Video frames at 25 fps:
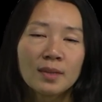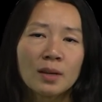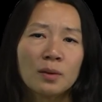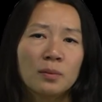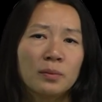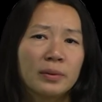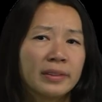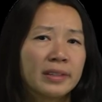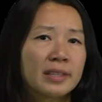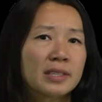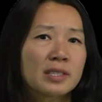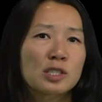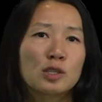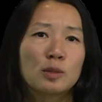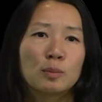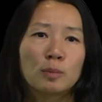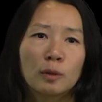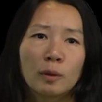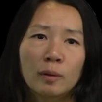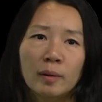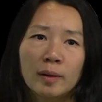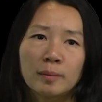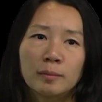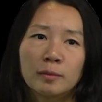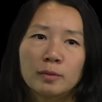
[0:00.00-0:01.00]
with its
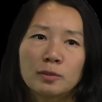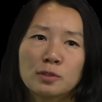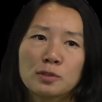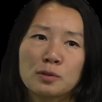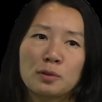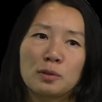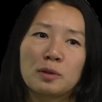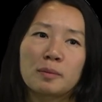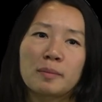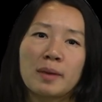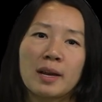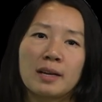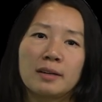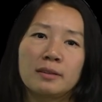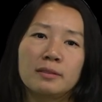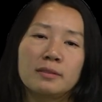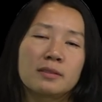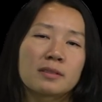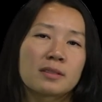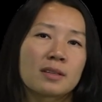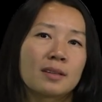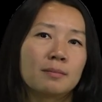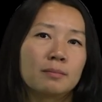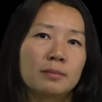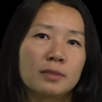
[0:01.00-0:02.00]
deployable solar
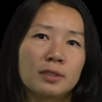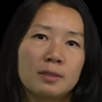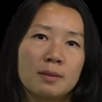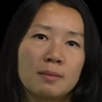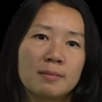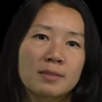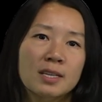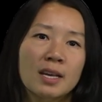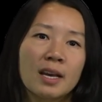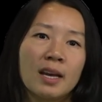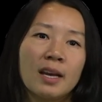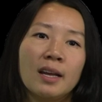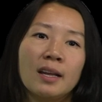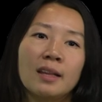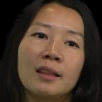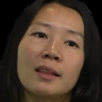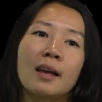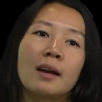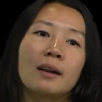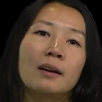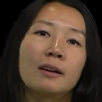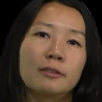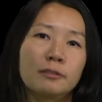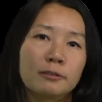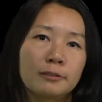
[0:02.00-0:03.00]
panels and booms
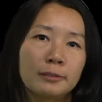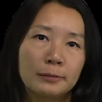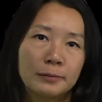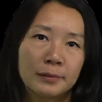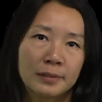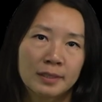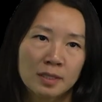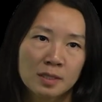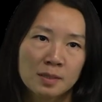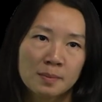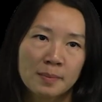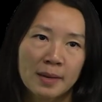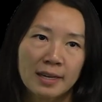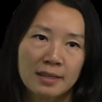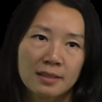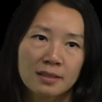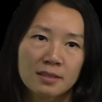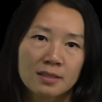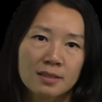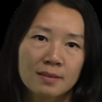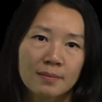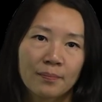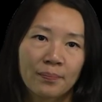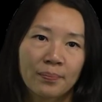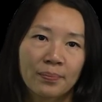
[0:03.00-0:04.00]
that unfold in
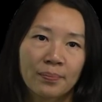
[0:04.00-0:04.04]
space.